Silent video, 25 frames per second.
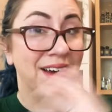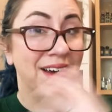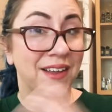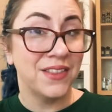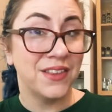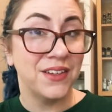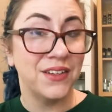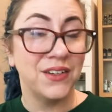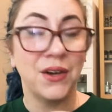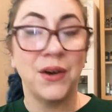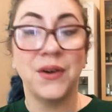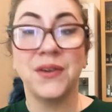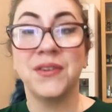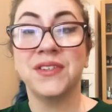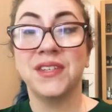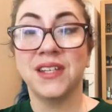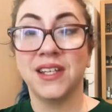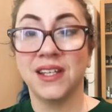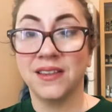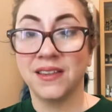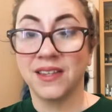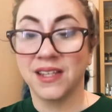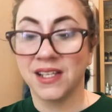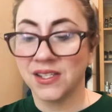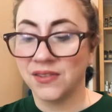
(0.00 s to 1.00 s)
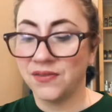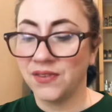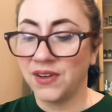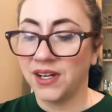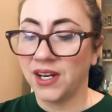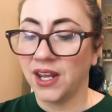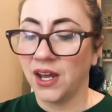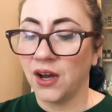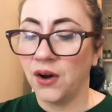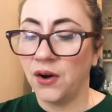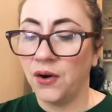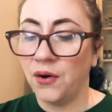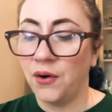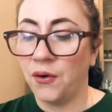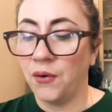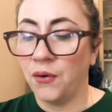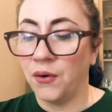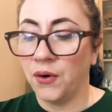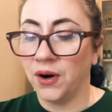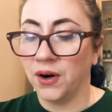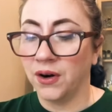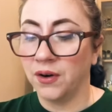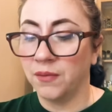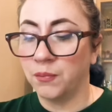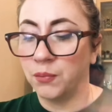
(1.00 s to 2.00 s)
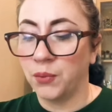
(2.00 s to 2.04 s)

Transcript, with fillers: the notes in this video or